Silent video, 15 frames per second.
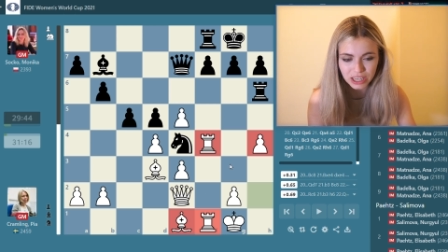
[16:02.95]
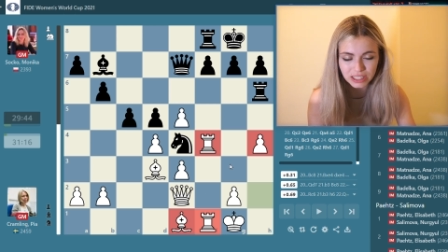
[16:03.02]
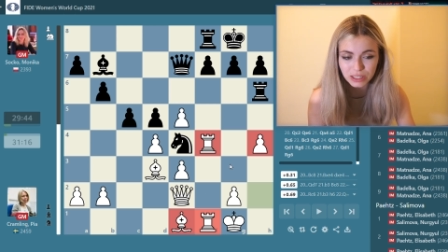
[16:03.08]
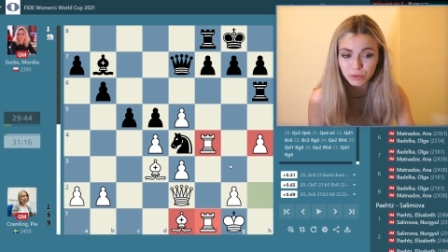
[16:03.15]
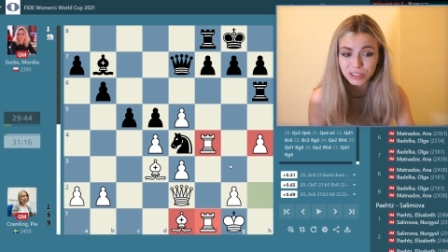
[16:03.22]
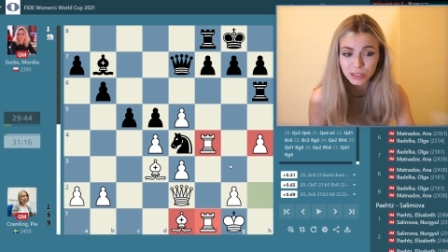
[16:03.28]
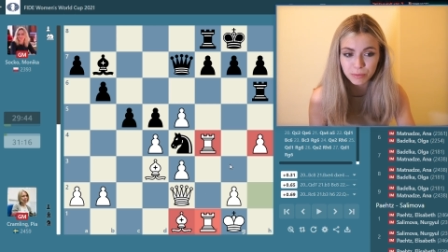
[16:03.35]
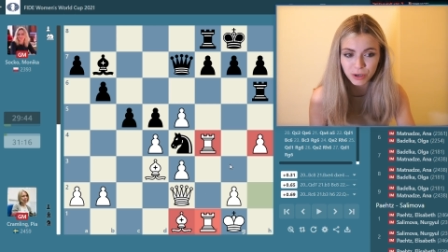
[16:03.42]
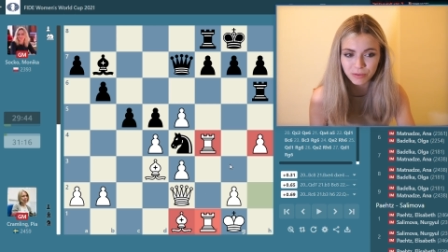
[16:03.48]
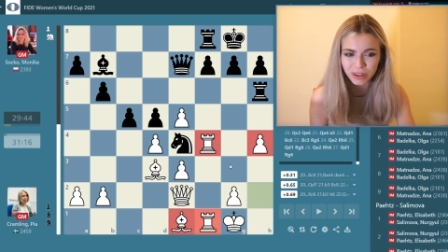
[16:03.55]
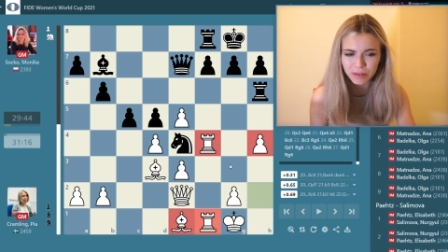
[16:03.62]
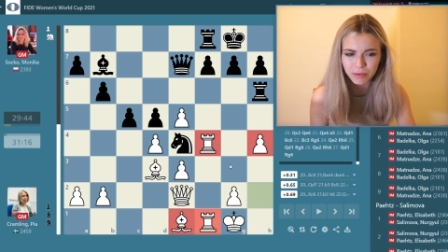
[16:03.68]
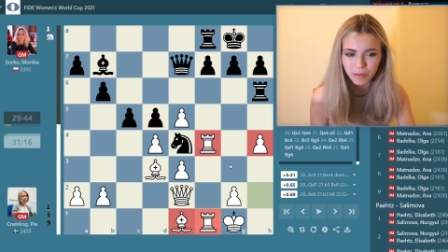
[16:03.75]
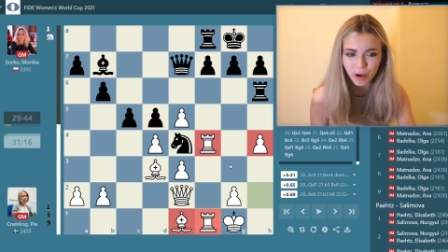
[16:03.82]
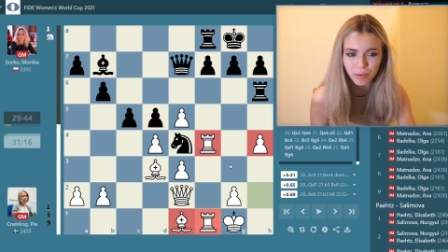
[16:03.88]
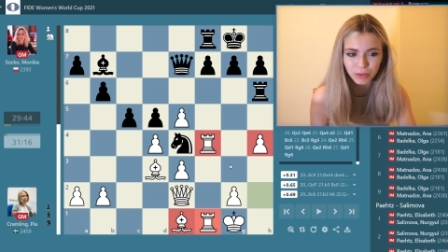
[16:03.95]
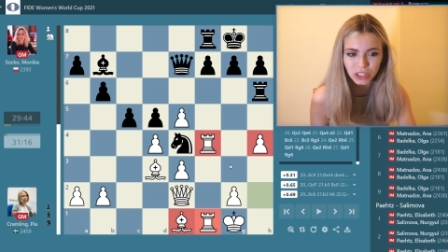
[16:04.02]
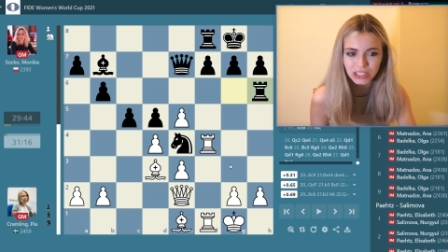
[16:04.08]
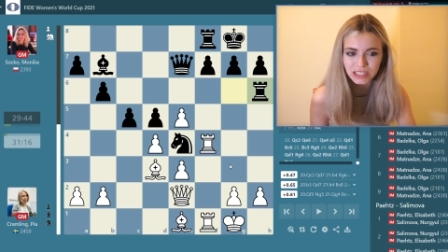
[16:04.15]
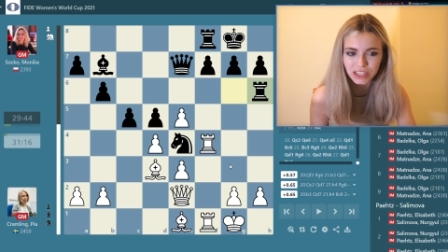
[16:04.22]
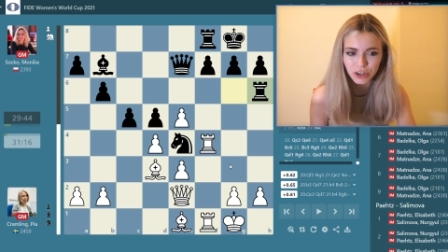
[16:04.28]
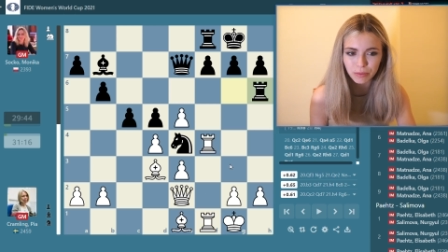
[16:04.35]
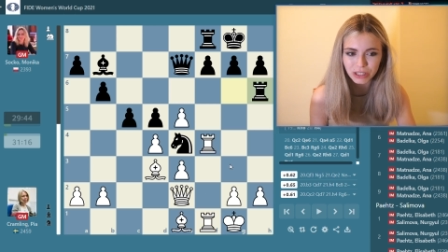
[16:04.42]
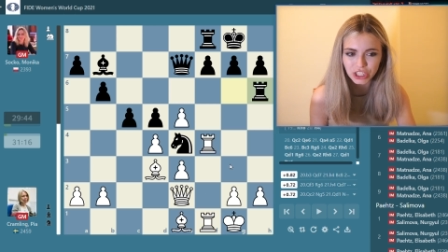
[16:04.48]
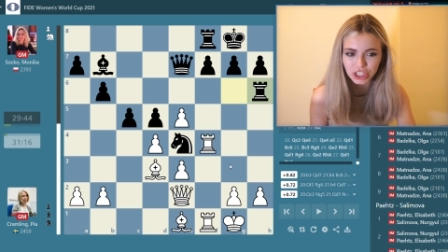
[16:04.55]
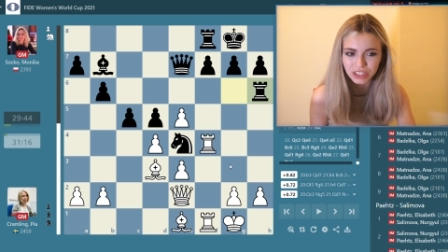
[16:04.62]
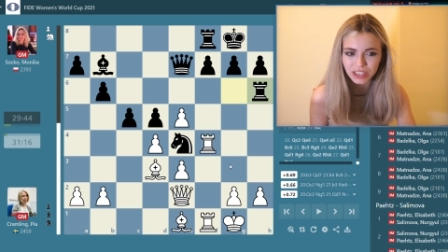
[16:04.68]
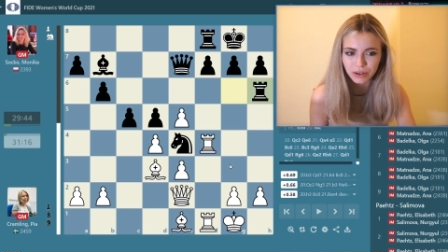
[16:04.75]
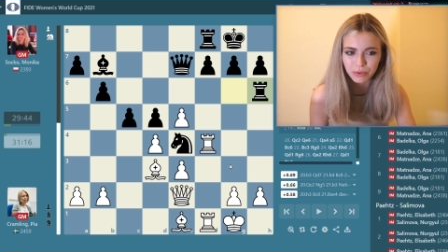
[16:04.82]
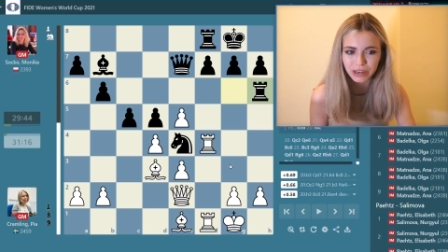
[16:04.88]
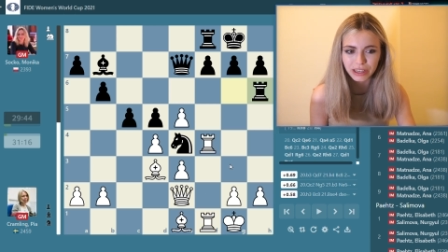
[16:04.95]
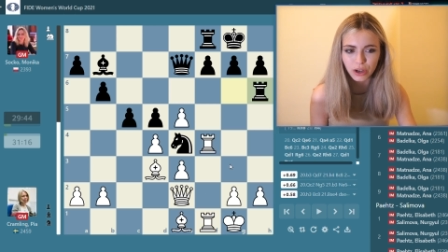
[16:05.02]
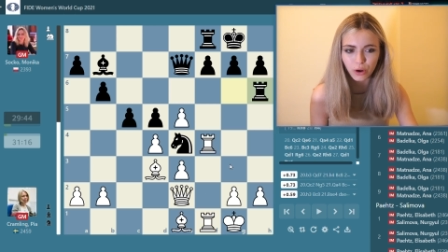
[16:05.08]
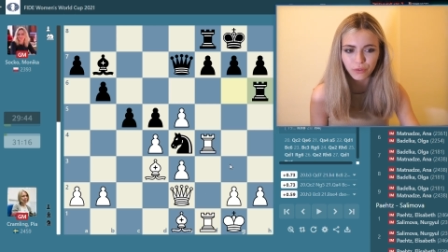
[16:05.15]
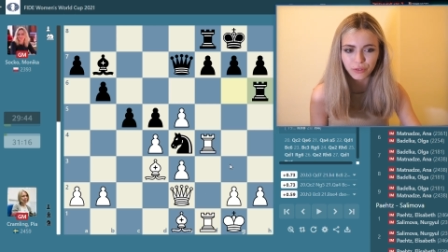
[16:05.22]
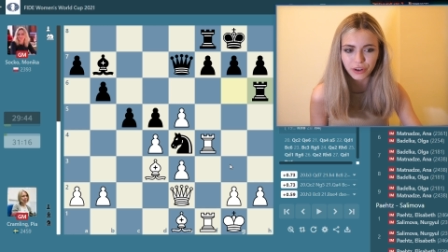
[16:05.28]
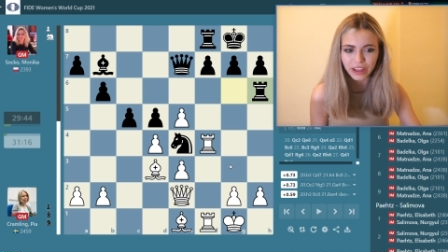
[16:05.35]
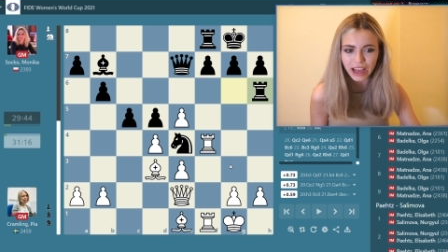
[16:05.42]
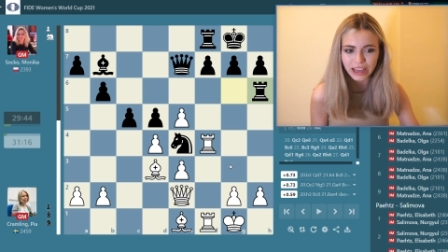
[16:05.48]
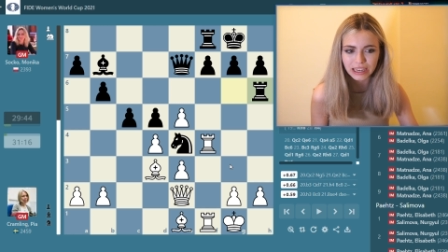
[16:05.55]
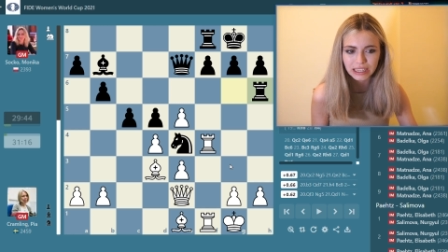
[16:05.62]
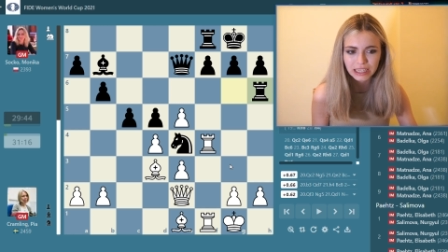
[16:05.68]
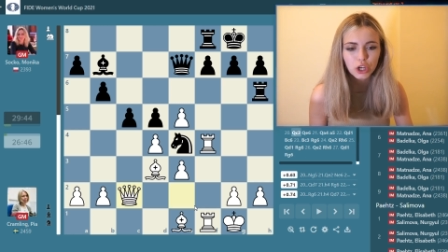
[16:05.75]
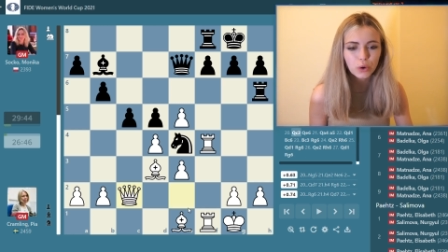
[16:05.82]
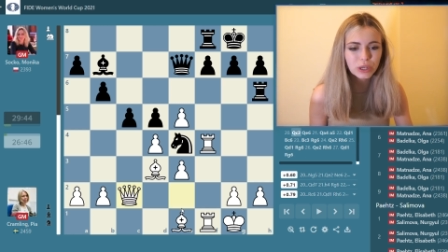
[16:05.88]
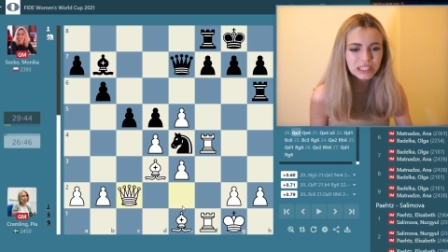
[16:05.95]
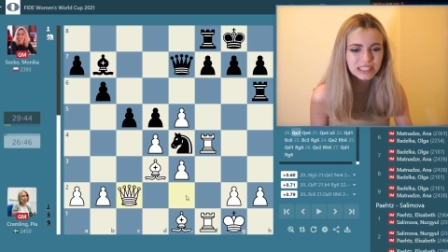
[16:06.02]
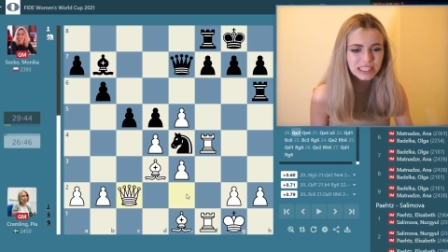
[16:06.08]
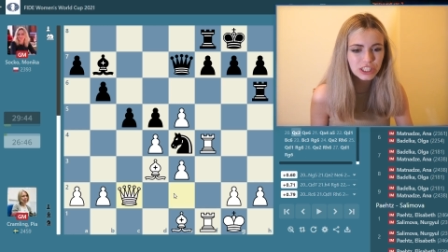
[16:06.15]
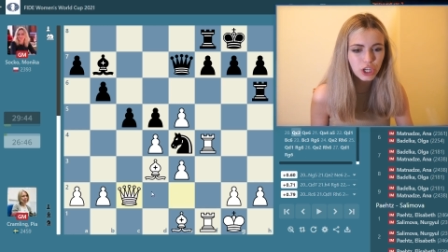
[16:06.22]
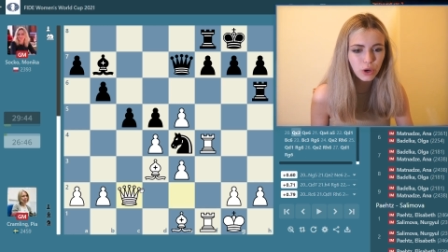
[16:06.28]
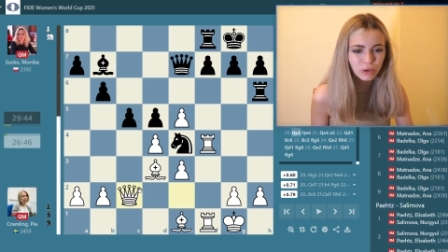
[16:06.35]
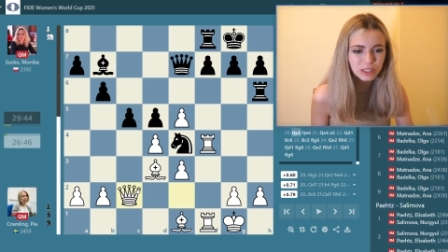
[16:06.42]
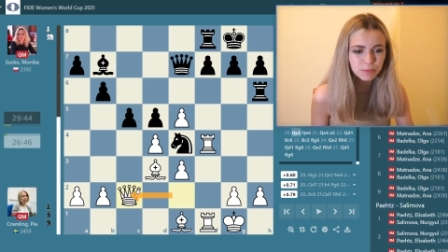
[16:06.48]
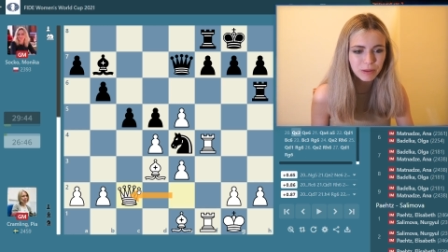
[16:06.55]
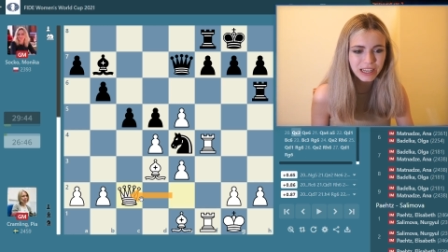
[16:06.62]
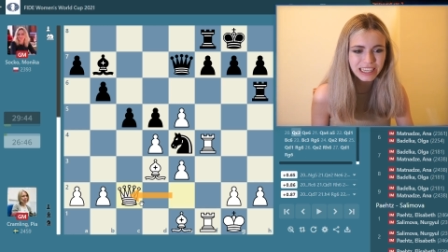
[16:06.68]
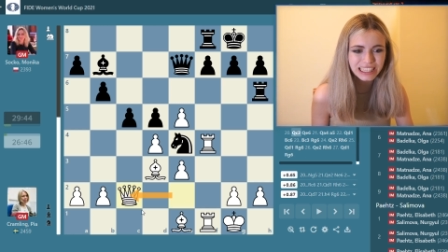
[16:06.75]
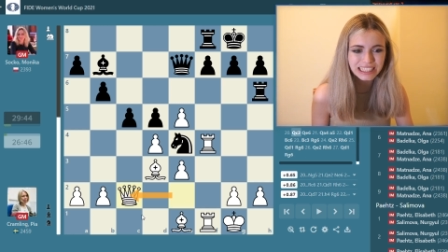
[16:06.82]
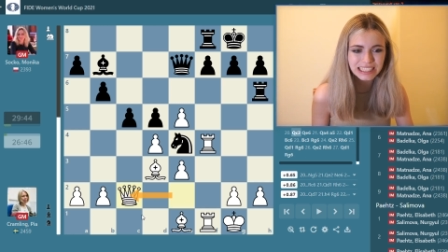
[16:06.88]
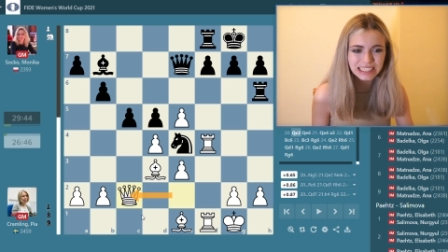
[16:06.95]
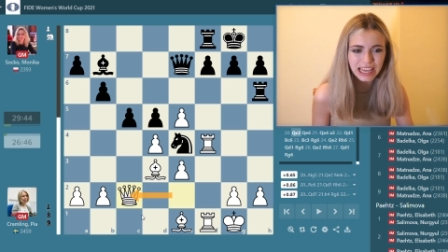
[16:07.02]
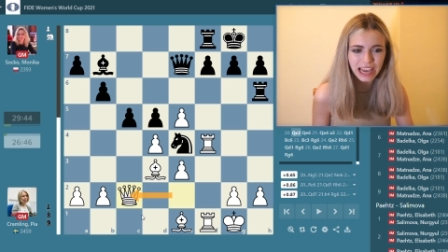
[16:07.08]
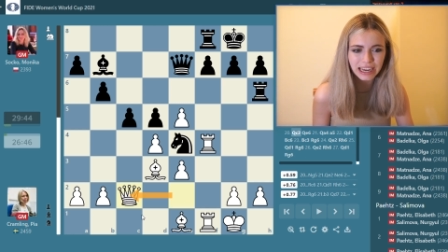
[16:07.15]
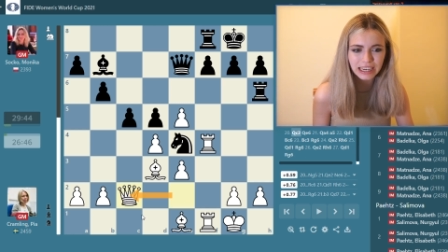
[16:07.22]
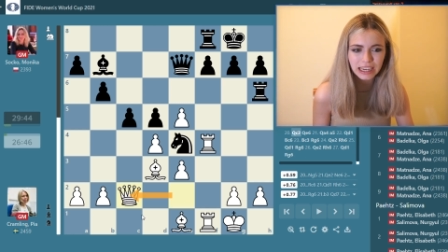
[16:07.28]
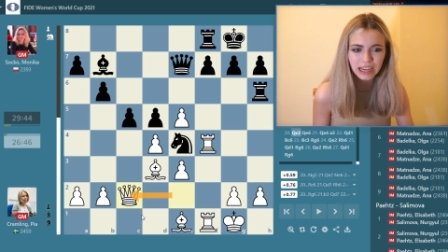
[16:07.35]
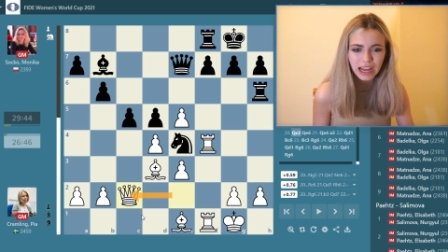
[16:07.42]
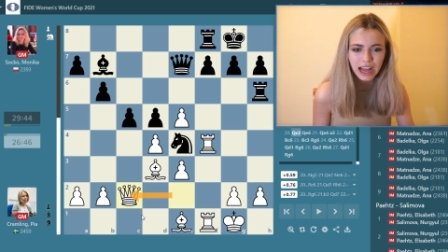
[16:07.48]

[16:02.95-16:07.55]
And it was a move that my mom considered, but she didn't really go for that. Queen c2 was played instead.